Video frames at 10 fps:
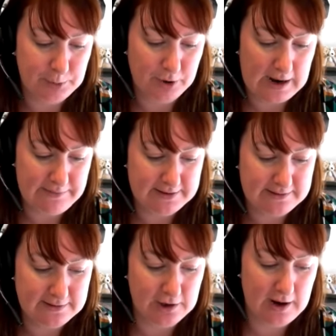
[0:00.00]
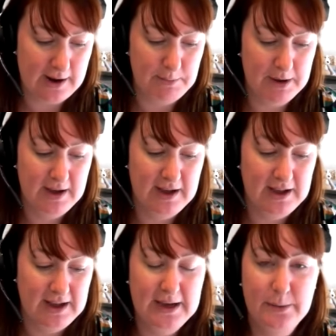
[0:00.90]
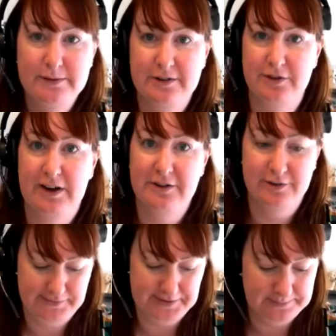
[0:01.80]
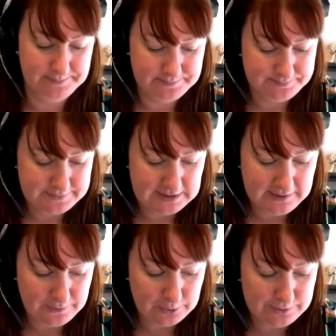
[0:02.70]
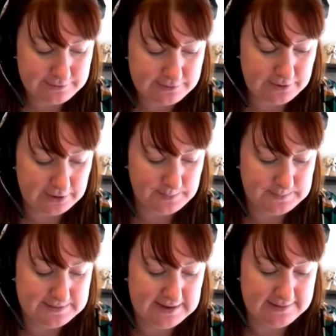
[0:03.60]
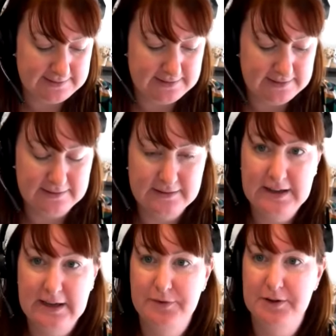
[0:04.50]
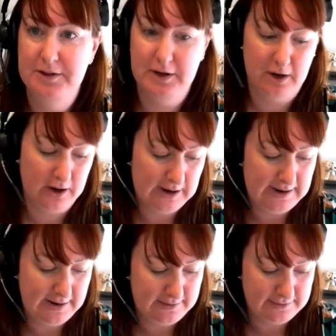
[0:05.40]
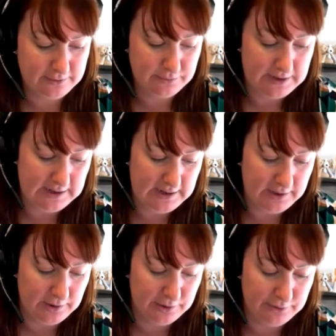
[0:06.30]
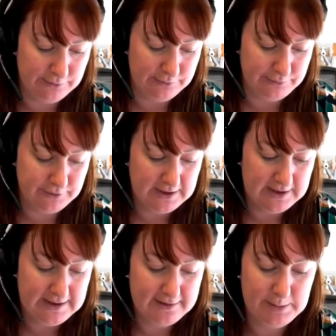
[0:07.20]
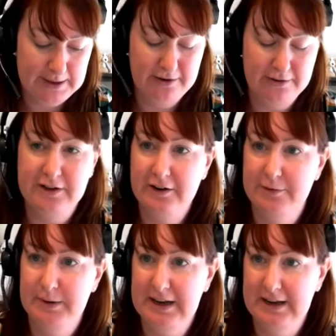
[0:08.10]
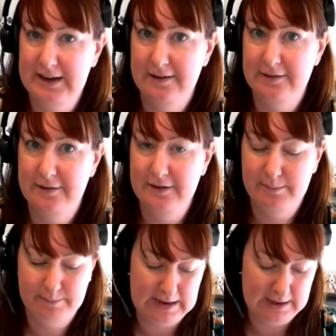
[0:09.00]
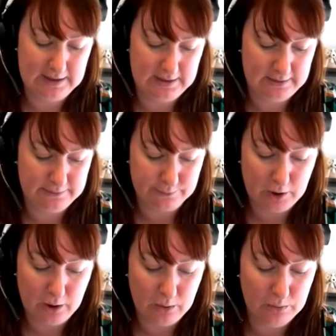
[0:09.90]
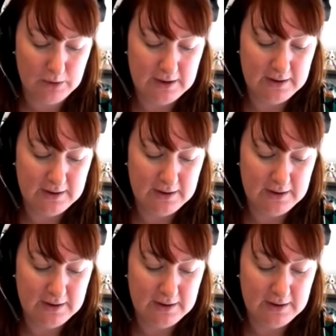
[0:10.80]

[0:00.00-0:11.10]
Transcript: private time. He was a train driver. In those circumstances, given the high degree of independent judgment he needed to make in his role,